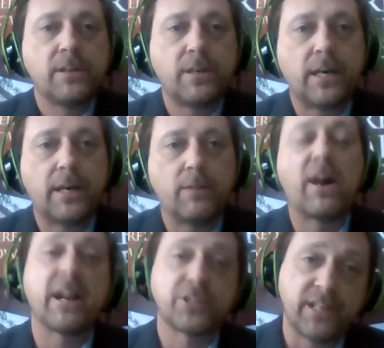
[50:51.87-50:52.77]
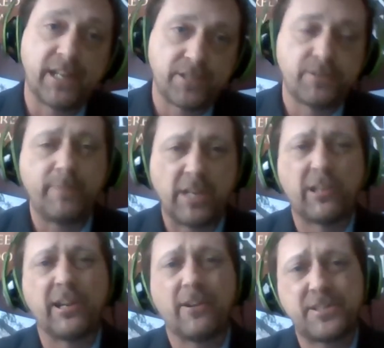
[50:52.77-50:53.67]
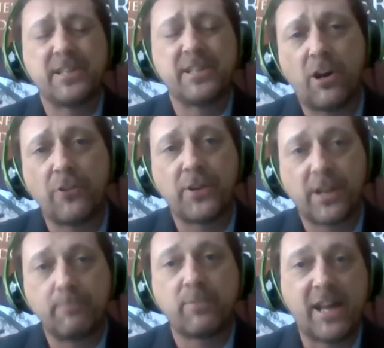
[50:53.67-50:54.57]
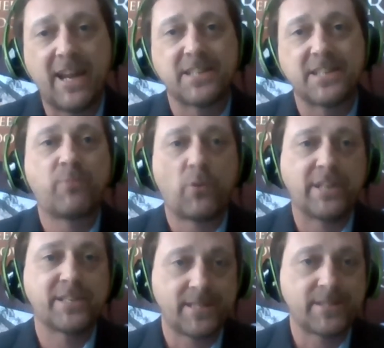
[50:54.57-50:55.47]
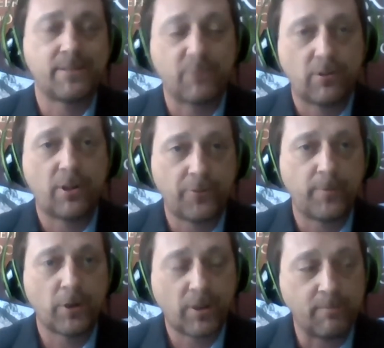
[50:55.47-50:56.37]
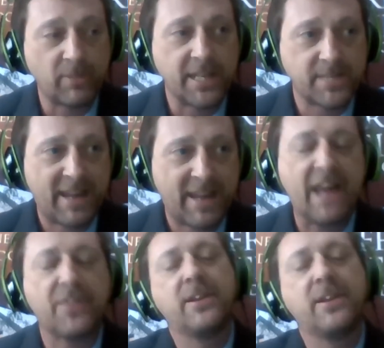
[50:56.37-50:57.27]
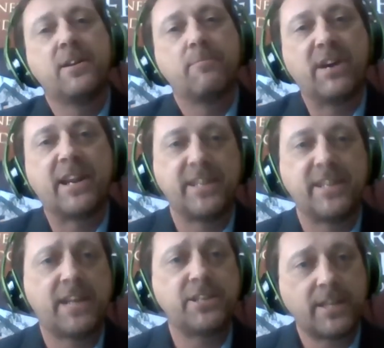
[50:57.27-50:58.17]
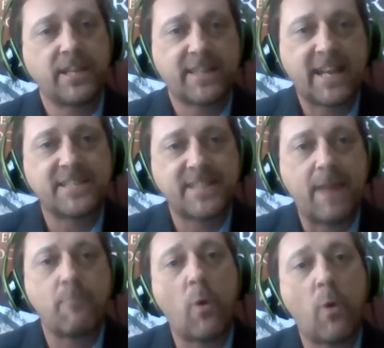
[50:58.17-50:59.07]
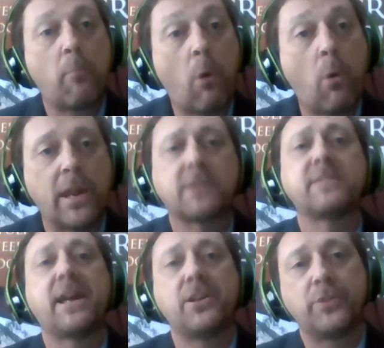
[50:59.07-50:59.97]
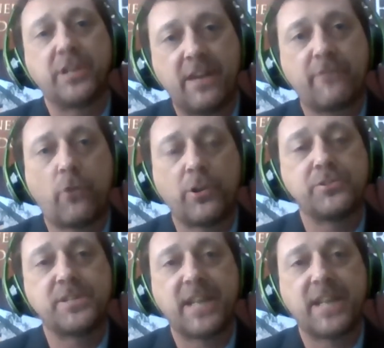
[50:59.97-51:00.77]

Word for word: uh, well, actually, should, to be clear, it's the alternate compliance point system or alternate compliance path. But in the end, you can get that same one point that you would get for using